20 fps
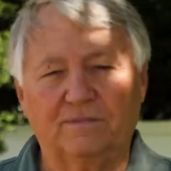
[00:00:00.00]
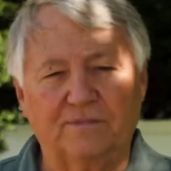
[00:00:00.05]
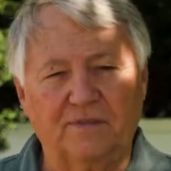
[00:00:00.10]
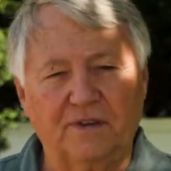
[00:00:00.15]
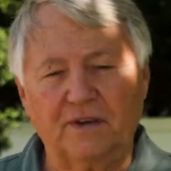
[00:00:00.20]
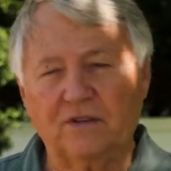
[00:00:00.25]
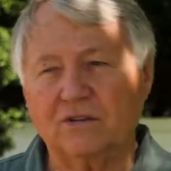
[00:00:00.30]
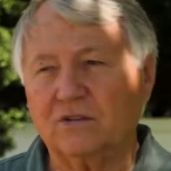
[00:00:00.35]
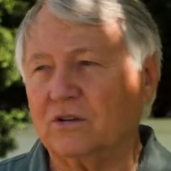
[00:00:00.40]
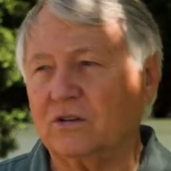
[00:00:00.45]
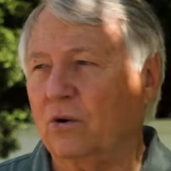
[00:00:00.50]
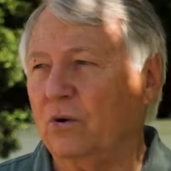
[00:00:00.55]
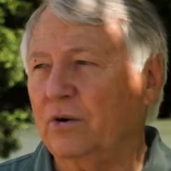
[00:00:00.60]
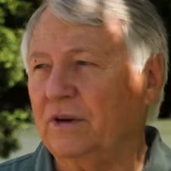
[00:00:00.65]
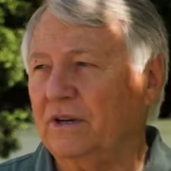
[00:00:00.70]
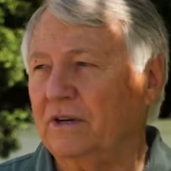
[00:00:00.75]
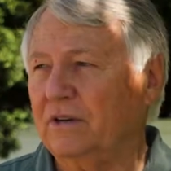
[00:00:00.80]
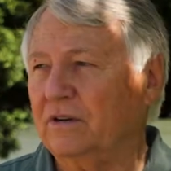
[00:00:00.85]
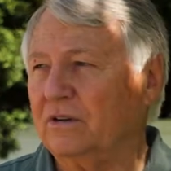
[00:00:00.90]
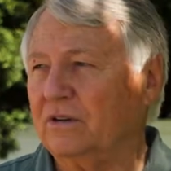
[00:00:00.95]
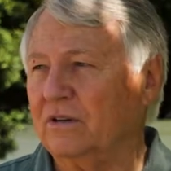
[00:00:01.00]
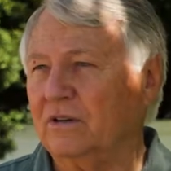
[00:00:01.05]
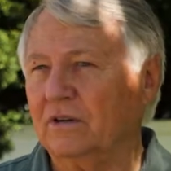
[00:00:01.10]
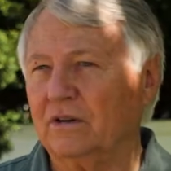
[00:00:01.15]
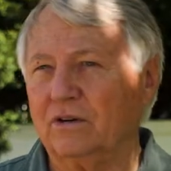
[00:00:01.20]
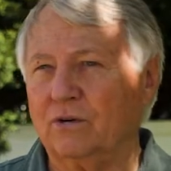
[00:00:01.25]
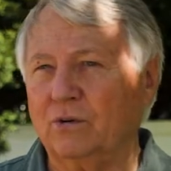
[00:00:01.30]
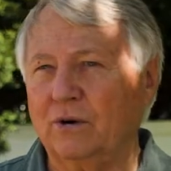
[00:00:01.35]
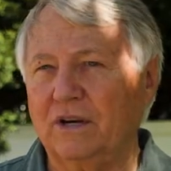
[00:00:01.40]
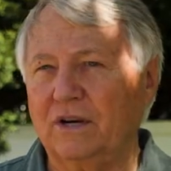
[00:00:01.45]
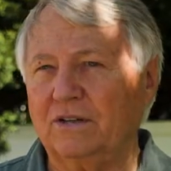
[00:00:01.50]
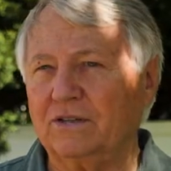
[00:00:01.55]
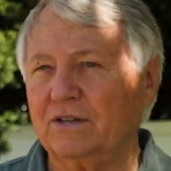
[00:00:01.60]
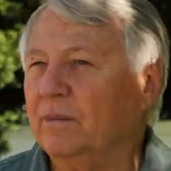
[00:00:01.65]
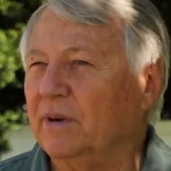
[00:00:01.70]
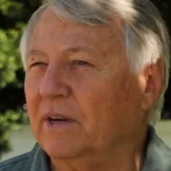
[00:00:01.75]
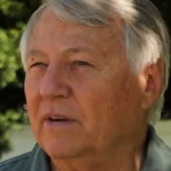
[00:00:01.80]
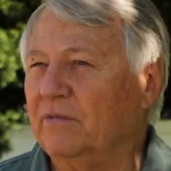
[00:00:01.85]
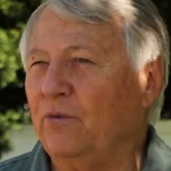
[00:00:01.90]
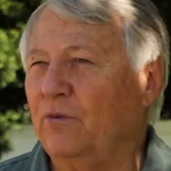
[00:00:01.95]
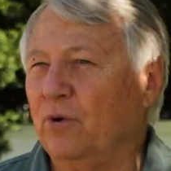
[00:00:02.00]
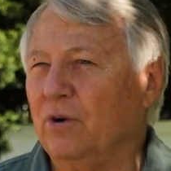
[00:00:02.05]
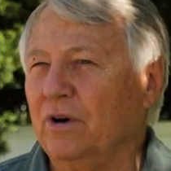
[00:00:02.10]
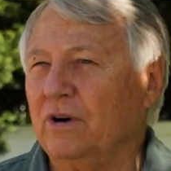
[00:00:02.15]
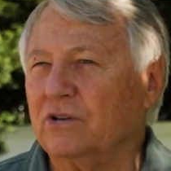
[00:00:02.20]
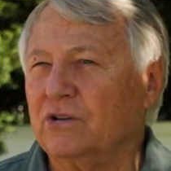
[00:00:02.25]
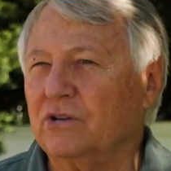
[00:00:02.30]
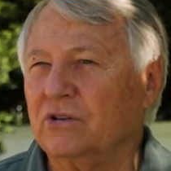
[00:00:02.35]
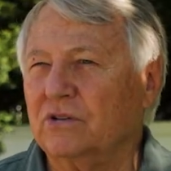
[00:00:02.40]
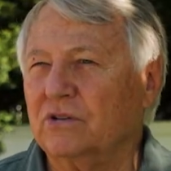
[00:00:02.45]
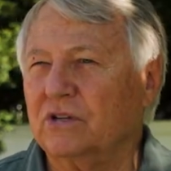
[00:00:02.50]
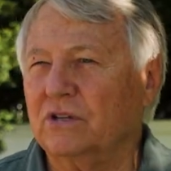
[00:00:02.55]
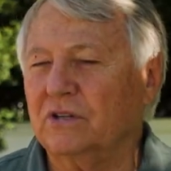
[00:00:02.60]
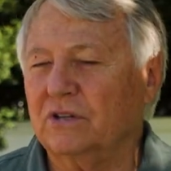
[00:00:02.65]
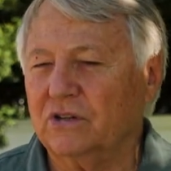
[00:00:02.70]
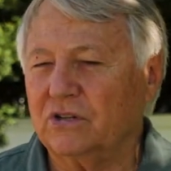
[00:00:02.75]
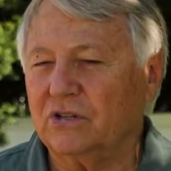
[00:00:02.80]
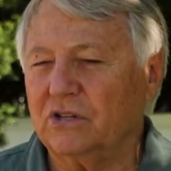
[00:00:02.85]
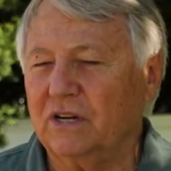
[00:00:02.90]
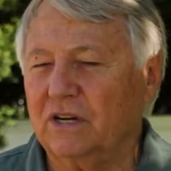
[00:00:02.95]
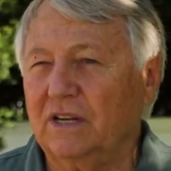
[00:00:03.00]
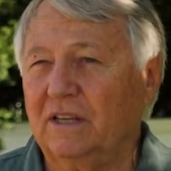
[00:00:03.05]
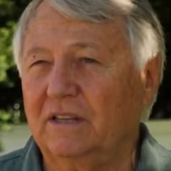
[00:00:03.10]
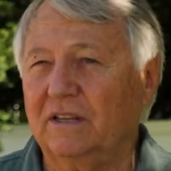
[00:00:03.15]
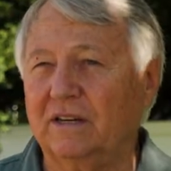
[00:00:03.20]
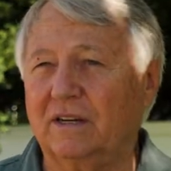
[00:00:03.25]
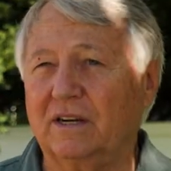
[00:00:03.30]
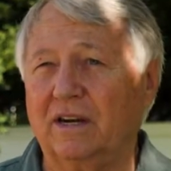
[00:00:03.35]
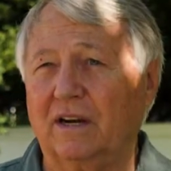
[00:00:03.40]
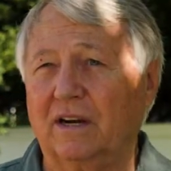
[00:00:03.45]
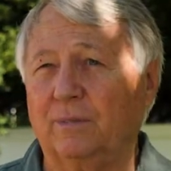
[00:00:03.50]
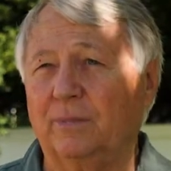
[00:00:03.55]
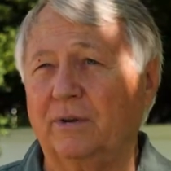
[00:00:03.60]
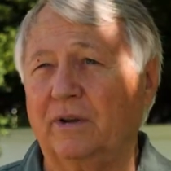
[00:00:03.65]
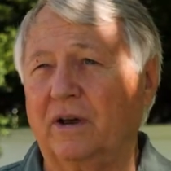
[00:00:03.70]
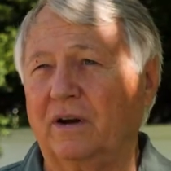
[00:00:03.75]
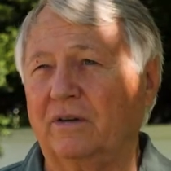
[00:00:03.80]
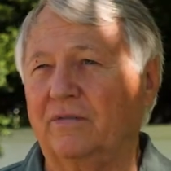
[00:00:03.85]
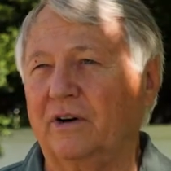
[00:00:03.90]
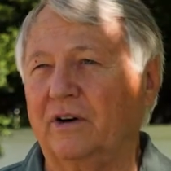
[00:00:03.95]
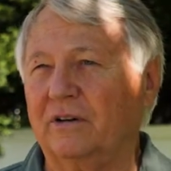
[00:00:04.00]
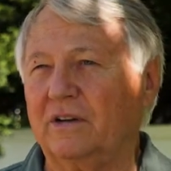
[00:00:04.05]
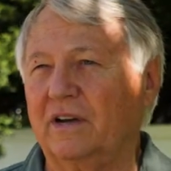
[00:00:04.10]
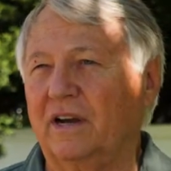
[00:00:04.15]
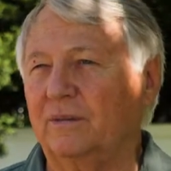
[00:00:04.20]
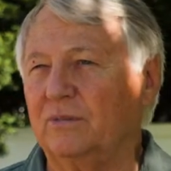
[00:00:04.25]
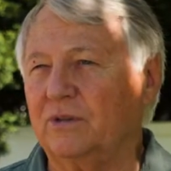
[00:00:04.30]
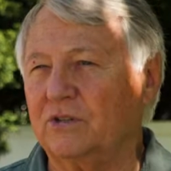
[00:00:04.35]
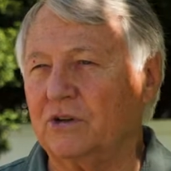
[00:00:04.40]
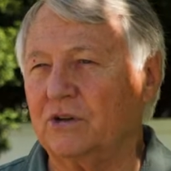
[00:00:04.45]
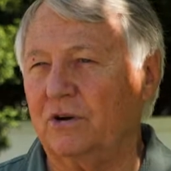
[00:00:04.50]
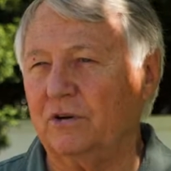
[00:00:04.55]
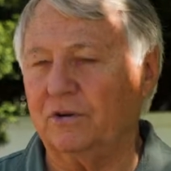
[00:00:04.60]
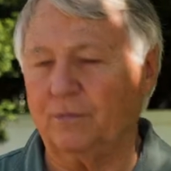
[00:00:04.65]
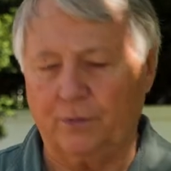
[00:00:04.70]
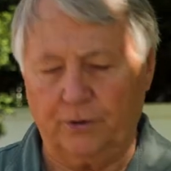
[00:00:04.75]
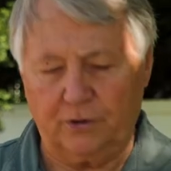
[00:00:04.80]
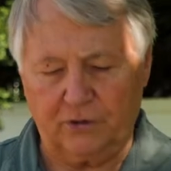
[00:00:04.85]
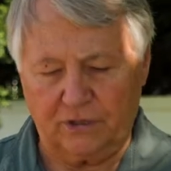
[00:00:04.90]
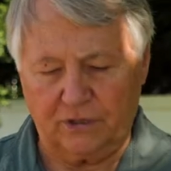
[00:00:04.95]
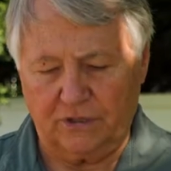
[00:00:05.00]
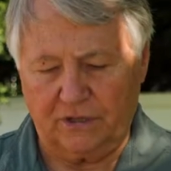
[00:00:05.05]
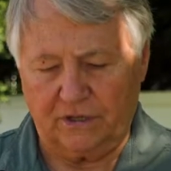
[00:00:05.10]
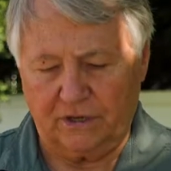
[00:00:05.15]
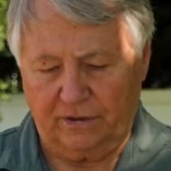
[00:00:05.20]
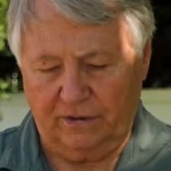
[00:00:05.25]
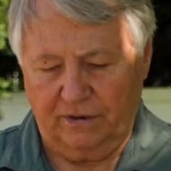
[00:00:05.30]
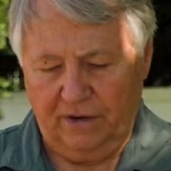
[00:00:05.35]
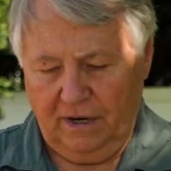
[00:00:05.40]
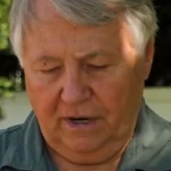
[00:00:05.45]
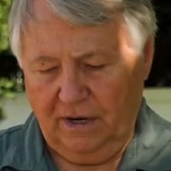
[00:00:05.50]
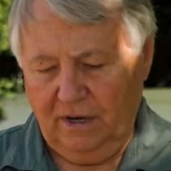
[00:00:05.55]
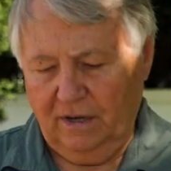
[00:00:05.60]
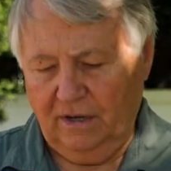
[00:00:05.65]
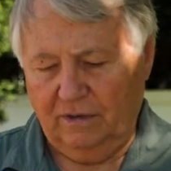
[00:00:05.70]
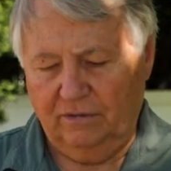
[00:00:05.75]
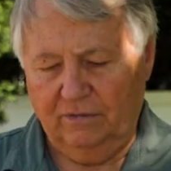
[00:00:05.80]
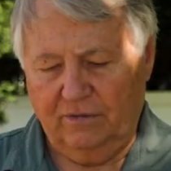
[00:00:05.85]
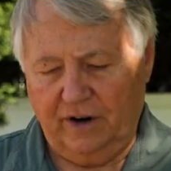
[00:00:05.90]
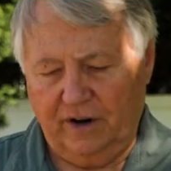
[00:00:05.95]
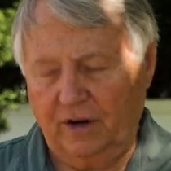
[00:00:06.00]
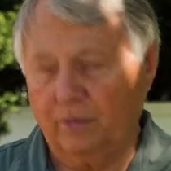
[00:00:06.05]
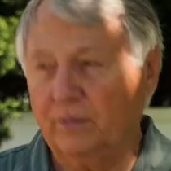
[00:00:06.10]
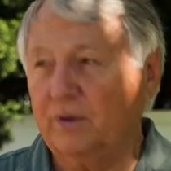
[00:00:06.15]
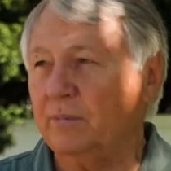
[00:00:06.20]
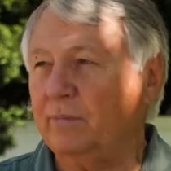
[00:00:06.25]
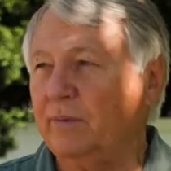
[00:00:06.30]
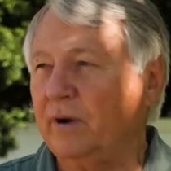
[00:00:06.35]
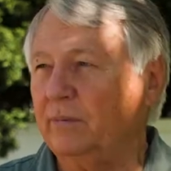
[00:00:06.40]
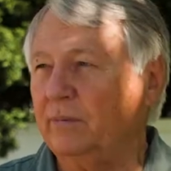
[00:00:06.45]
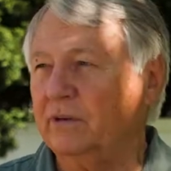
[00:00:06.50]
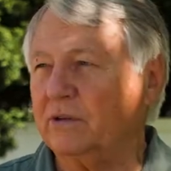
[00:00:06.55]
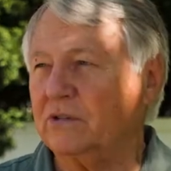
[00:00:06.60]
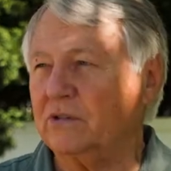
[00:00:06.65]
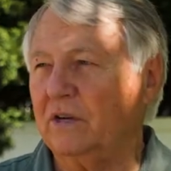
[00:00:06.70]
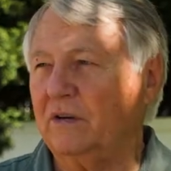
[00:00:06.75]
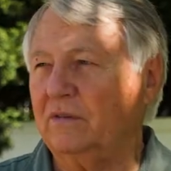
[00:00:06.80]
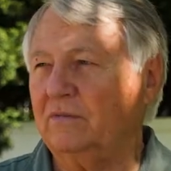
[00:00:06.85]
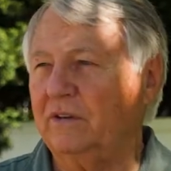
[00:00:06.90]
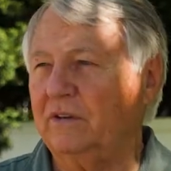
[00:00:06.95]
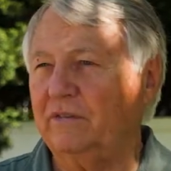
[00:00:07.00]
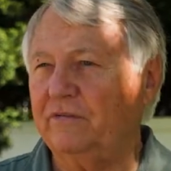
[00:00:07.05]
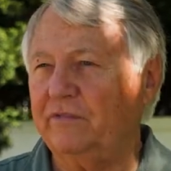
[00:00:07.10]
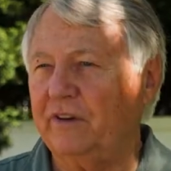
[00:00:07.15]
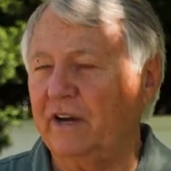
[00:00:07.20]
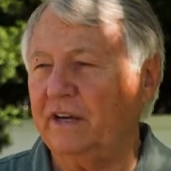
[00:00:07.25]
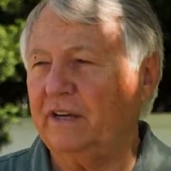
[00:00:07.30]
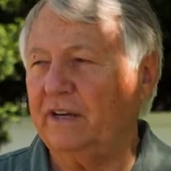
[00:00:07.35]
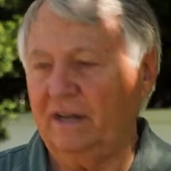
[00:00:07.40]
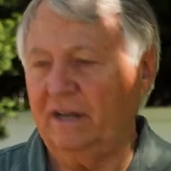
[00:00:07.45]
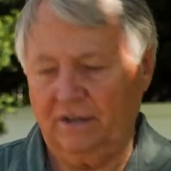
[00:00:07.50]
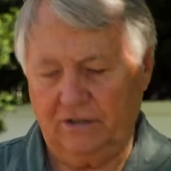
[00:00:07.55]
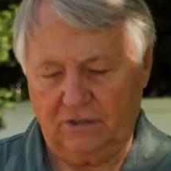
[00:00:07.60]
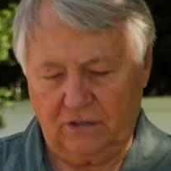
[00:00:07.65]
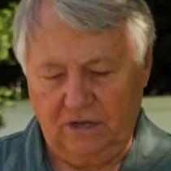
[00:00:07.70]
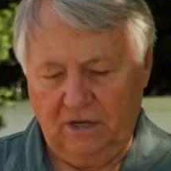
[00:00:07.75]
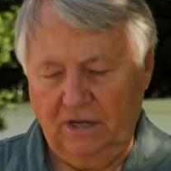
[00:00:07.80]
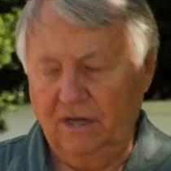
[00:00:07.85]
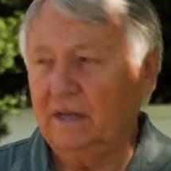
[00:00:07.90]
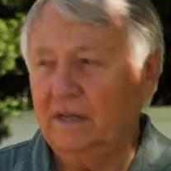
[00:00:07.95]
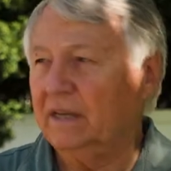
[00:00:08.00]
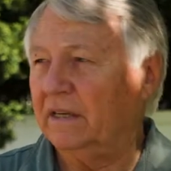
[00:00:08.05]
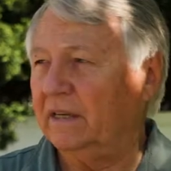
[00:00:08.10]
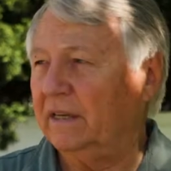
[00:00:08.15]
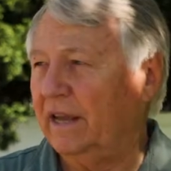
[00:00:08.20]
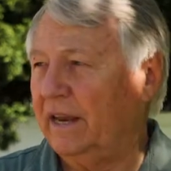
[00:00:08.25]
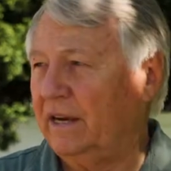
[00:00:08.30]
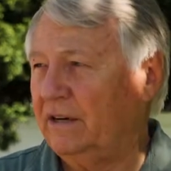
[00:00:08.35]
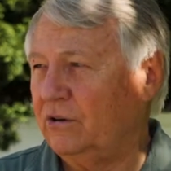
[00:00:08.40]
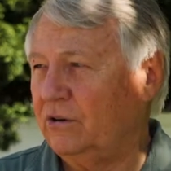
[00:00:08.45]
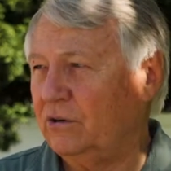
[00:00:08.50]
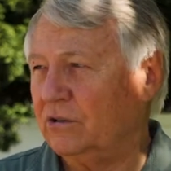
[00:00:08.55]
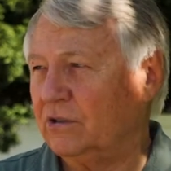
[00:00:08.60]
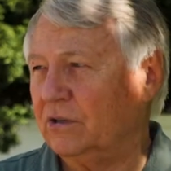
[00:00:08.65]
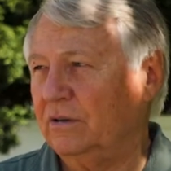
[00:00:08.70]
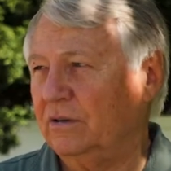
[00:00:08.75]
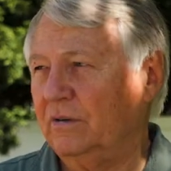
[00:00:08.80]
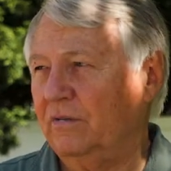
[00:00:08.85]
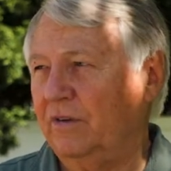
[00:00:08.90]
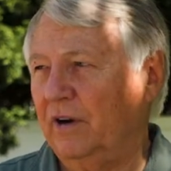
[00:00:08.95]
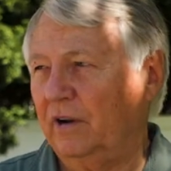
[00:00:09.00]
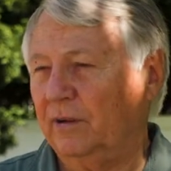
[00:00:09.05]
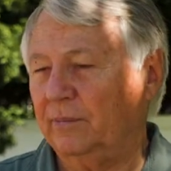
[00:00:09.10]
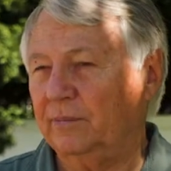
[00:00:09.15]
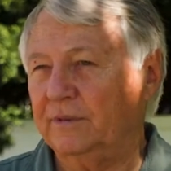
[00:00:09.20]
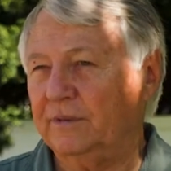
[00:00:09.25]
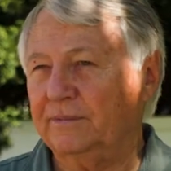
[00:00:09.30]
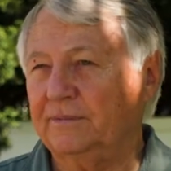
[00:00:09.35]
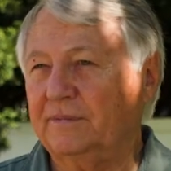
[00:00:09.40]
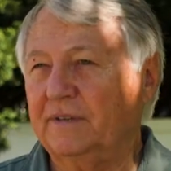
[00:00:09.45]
things going into the creeks. The big 4 issues in the city that take up a lot of our time as alderpersons are environment, public safety, finance, and land use and development.